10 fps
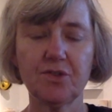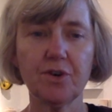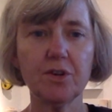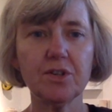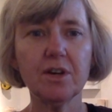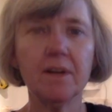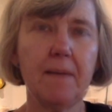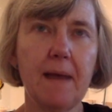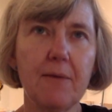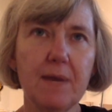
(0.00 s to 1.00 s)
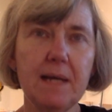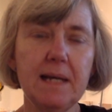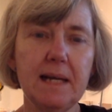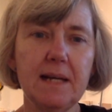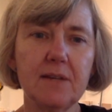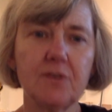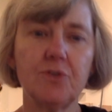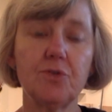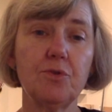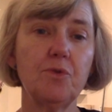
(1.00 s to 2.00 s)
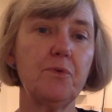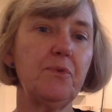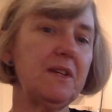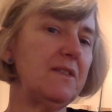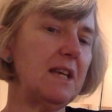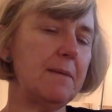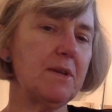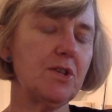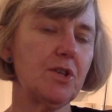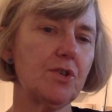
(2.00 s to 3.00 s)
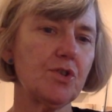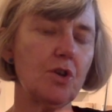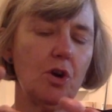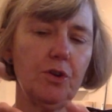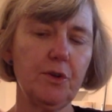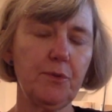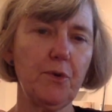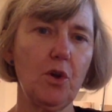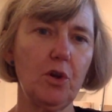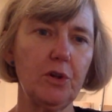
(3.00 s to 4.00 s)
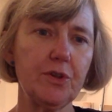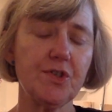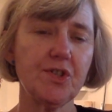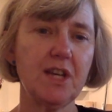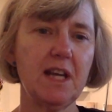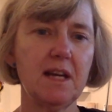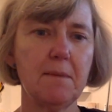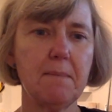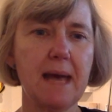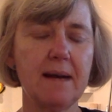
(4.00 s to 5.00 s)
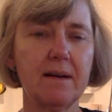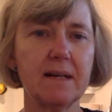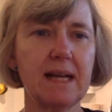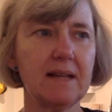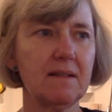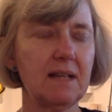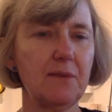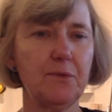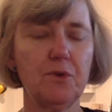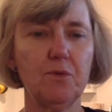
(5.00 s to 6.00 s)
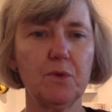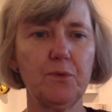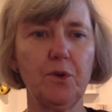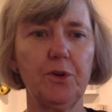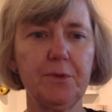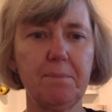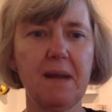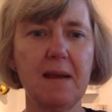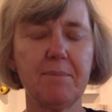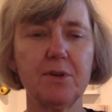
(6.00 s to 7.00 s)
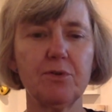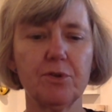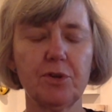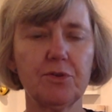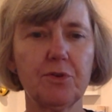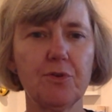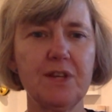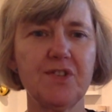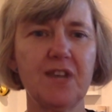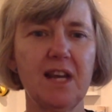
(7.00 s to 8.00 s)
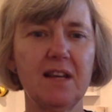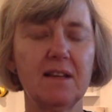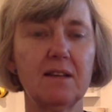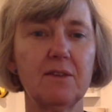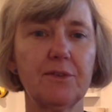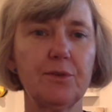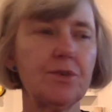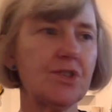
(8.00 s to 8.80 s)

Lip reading: structure. I really needed to fit the images on the folds in a manner that if you would fold the paper, you're not creasing through the